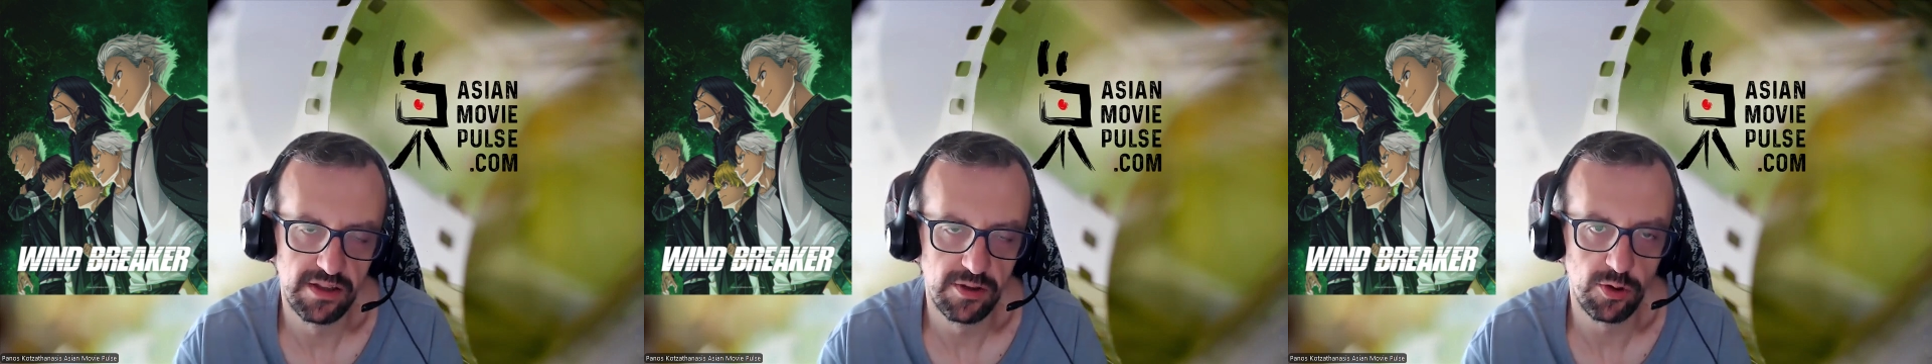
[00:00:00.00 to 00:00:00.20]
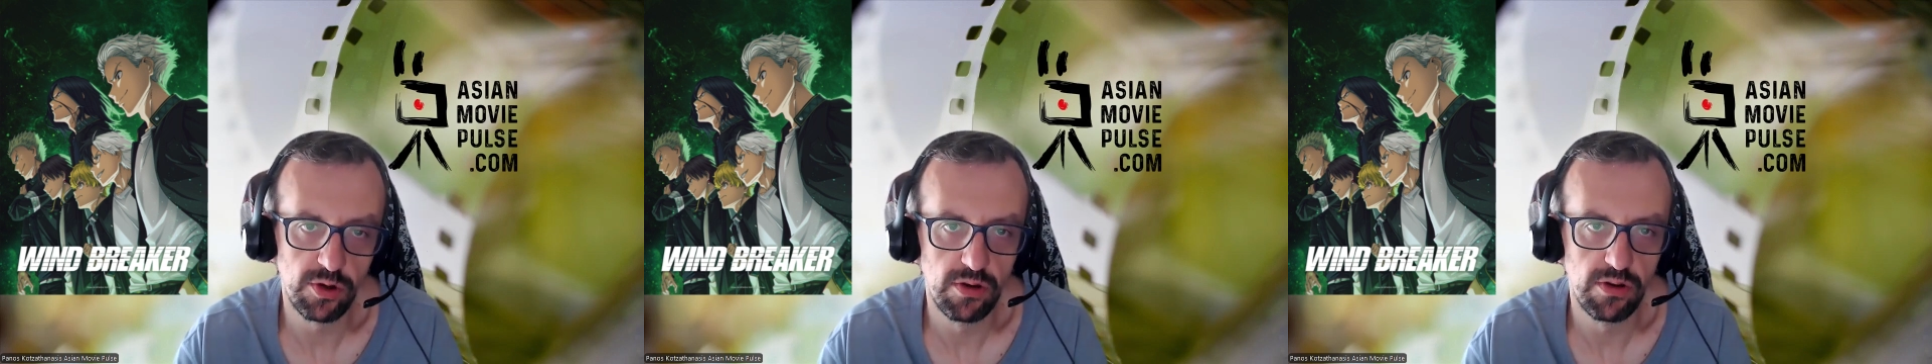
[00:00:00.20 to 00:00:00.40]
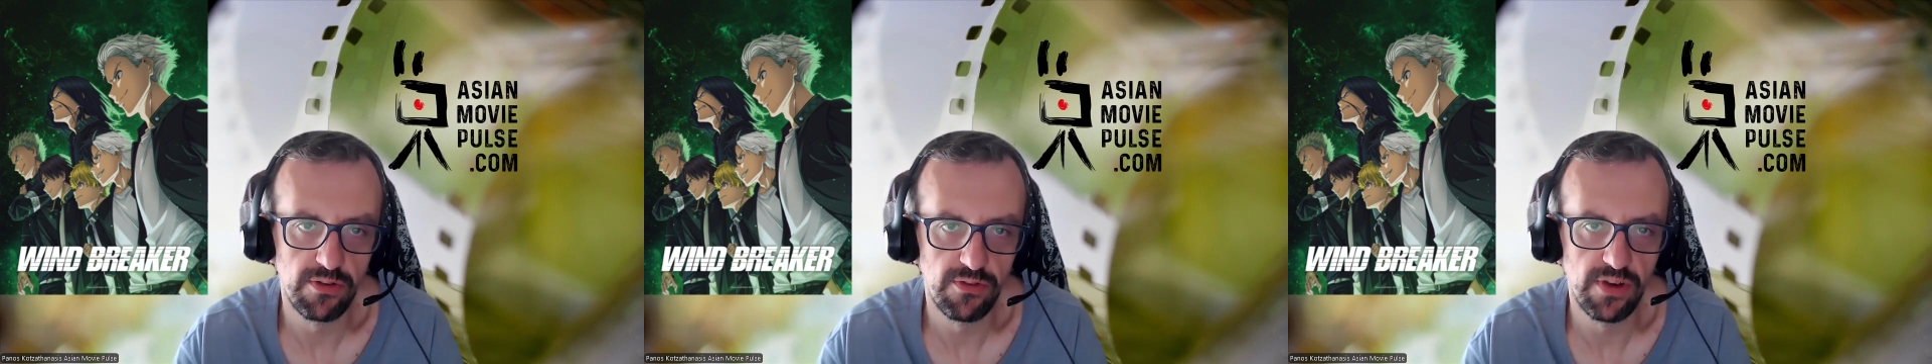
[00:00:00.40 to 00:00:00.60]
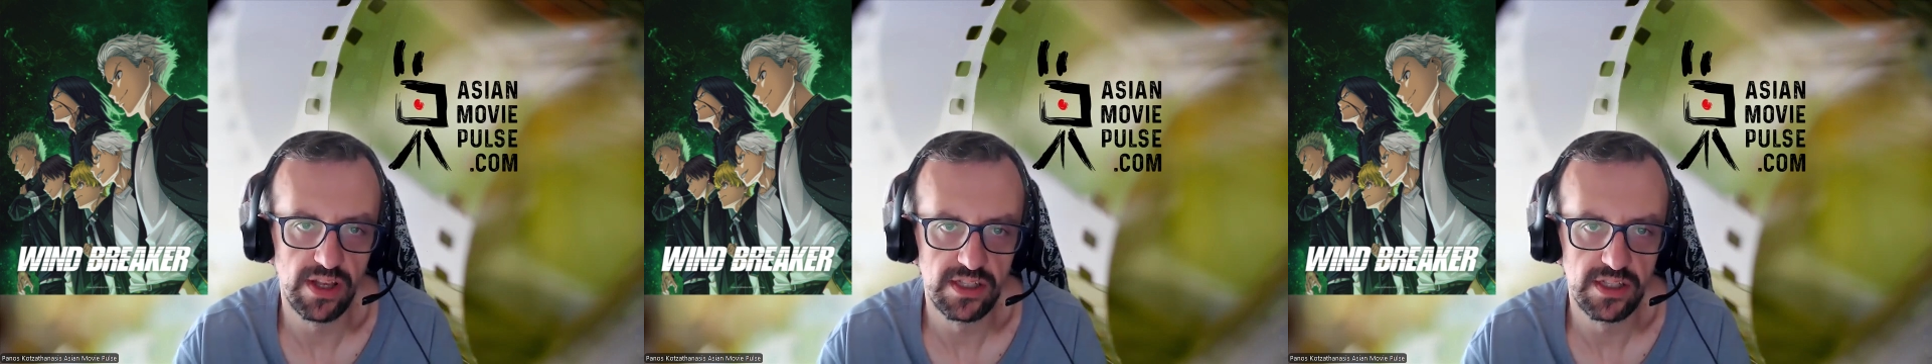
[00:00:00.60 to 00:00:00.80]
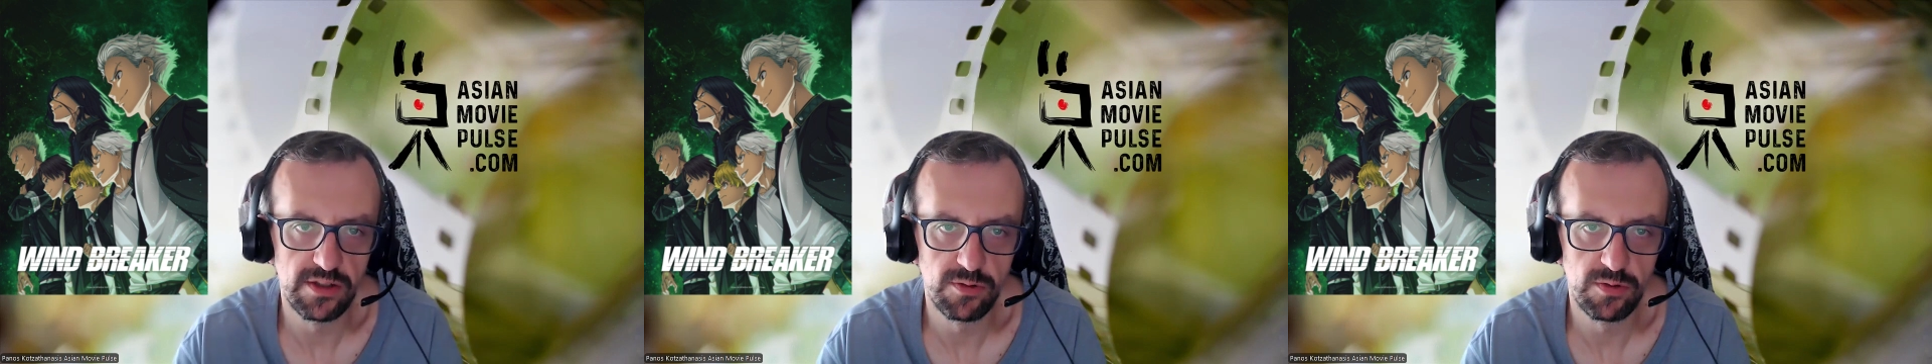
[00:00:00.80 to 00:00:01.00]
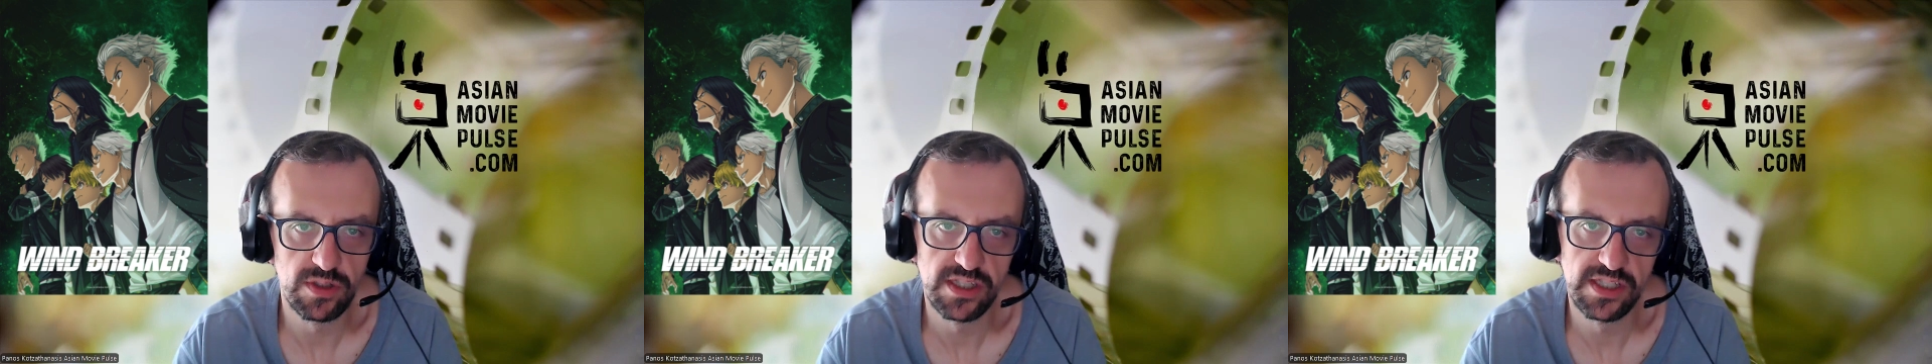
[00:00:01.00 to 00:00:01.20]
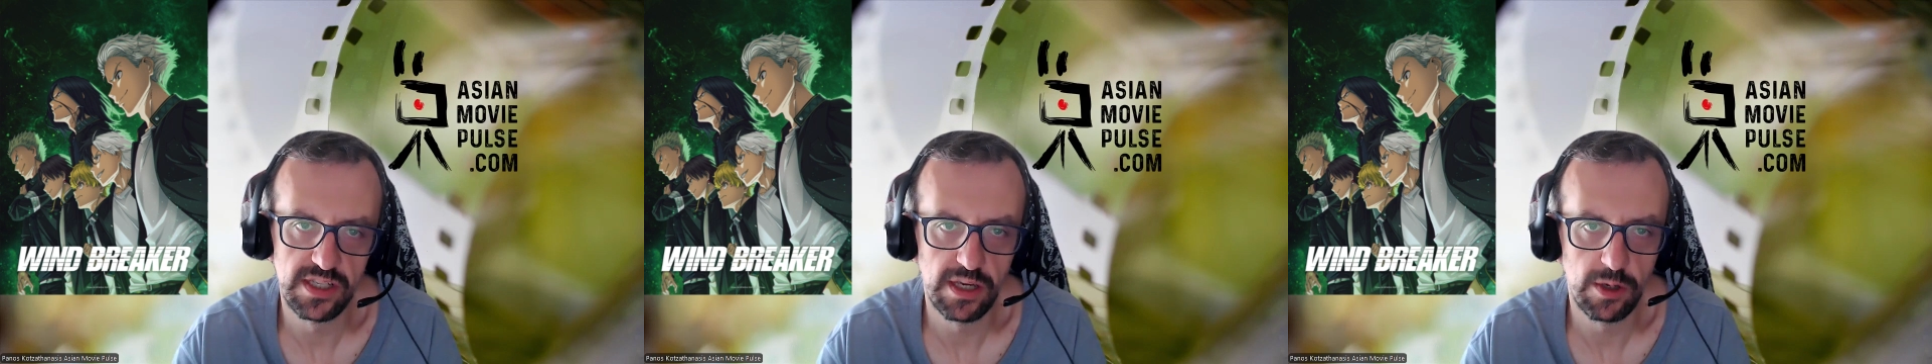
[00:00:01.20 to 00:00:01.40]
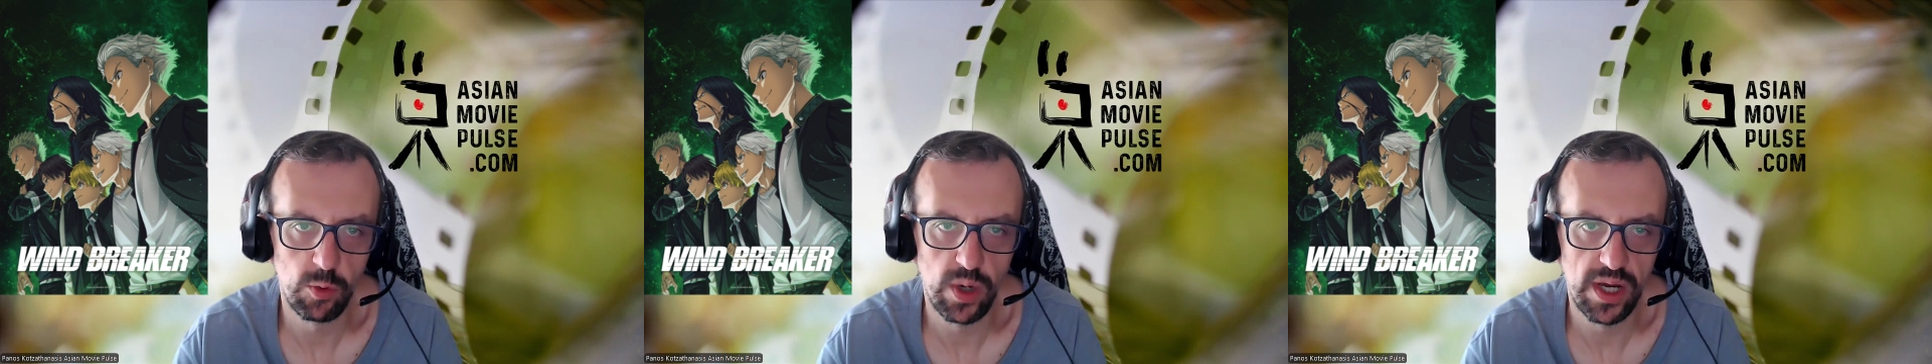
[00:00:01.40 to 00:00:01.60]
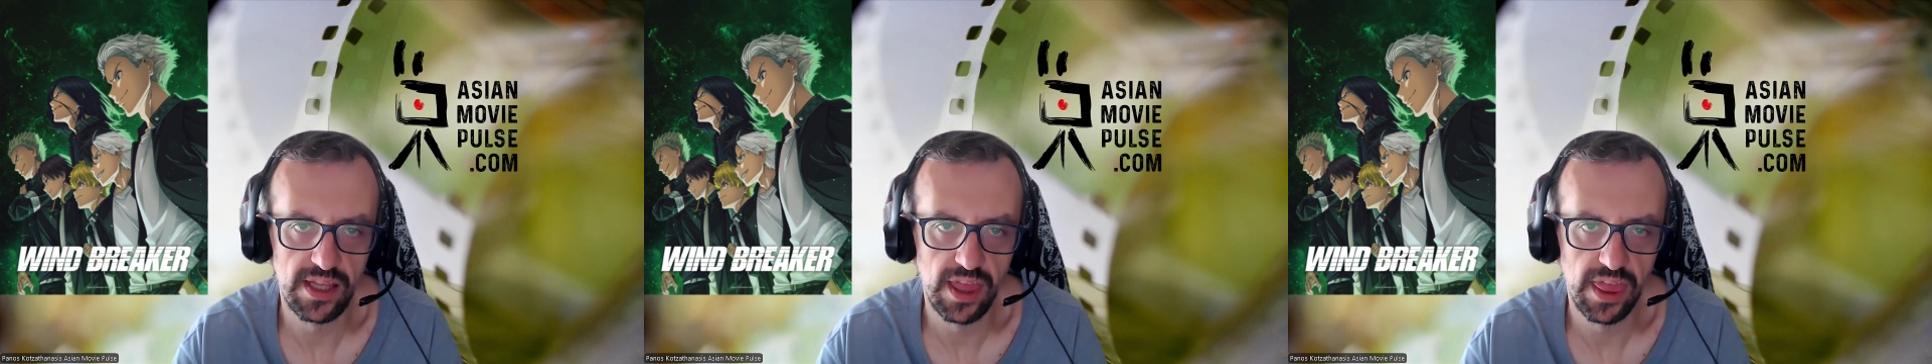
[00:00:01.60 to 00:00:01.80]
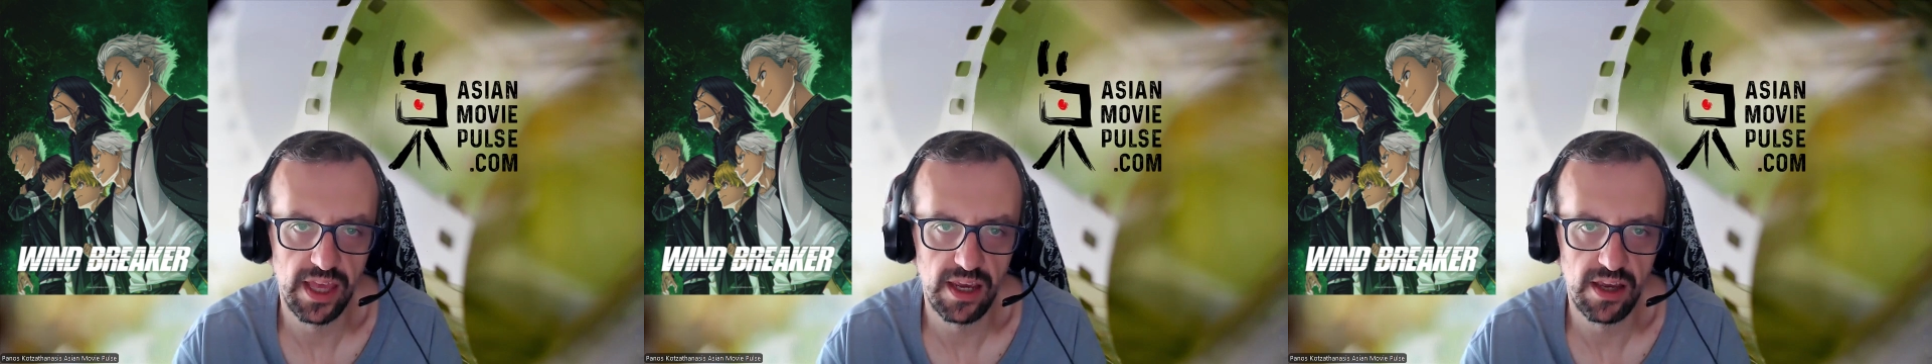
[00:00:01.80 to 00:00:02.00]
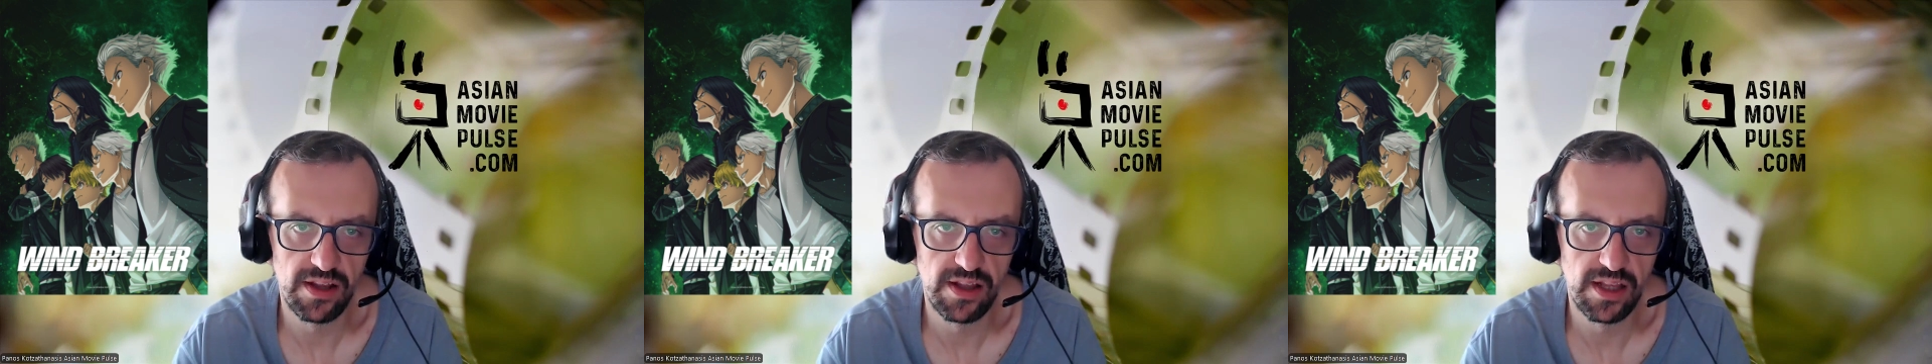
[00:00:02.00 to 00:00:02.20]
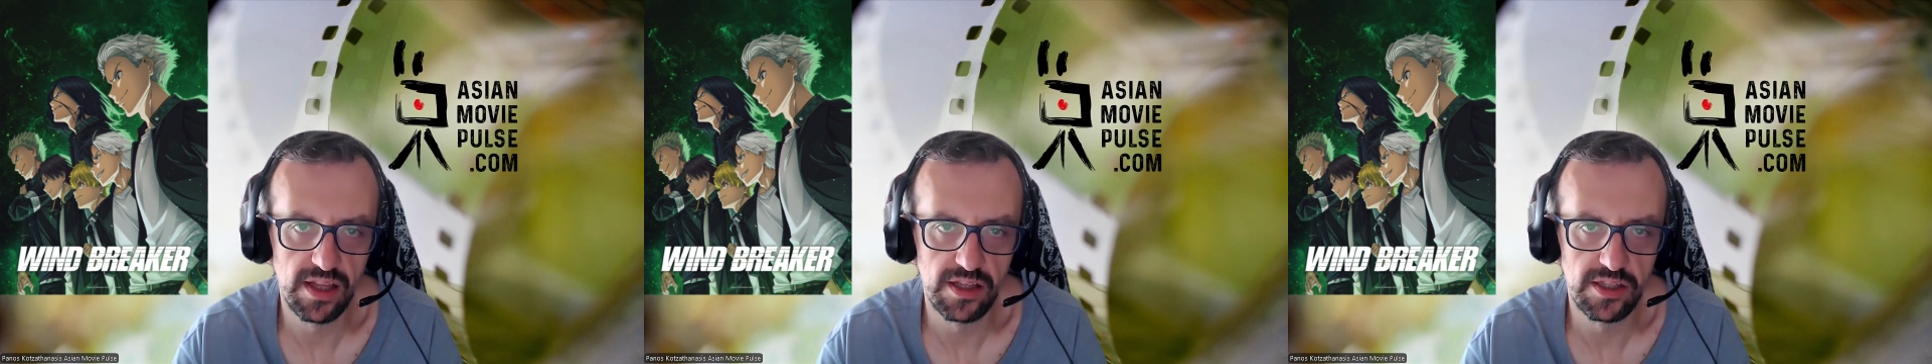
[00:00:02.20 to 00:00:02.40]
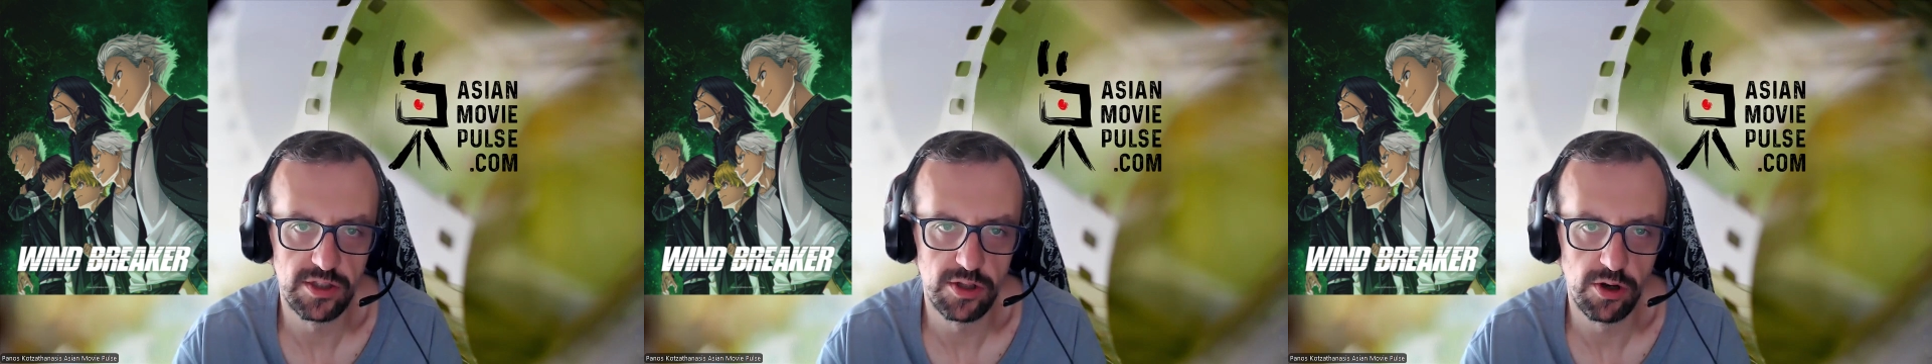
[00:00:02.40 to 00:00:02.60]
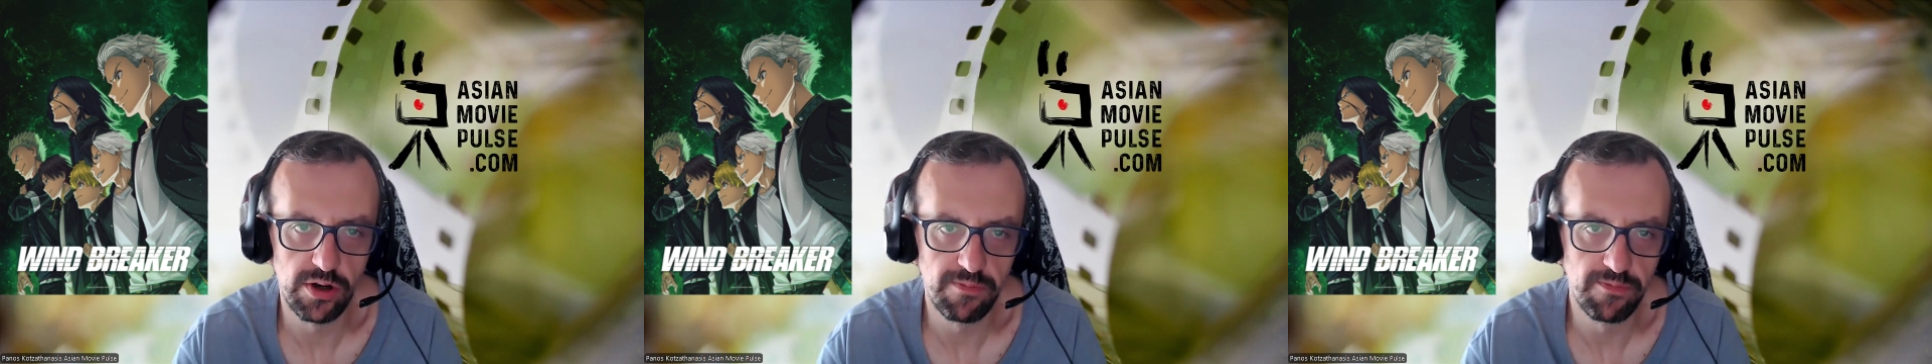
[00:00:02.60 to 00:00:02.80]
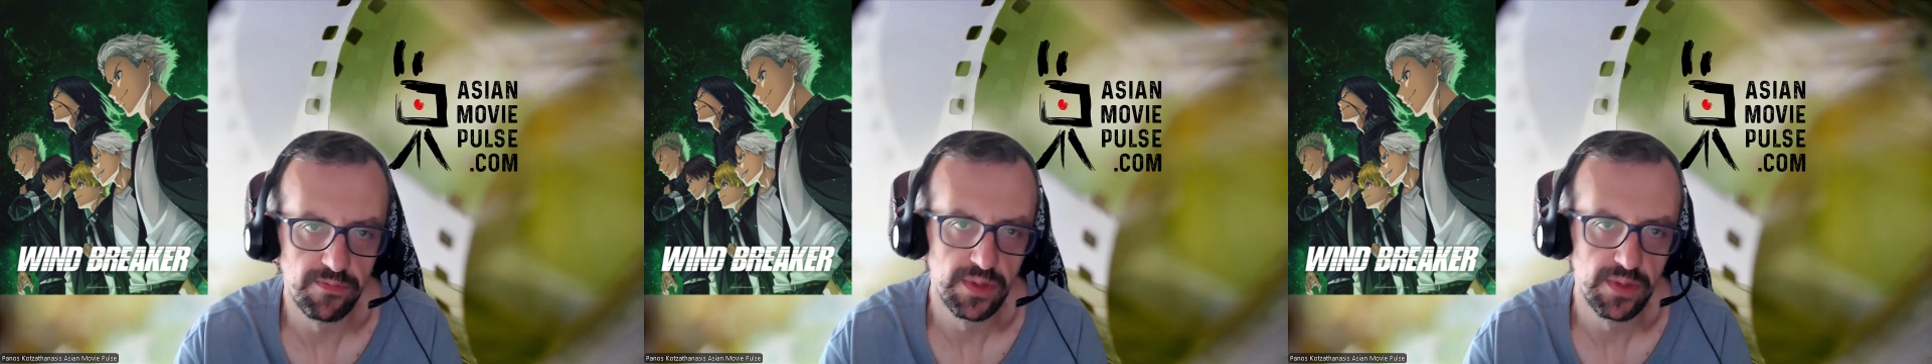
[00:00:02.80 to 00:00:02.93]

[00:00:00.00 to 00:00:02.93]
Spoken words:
Tokyo Revengers, which is quite layered in its story.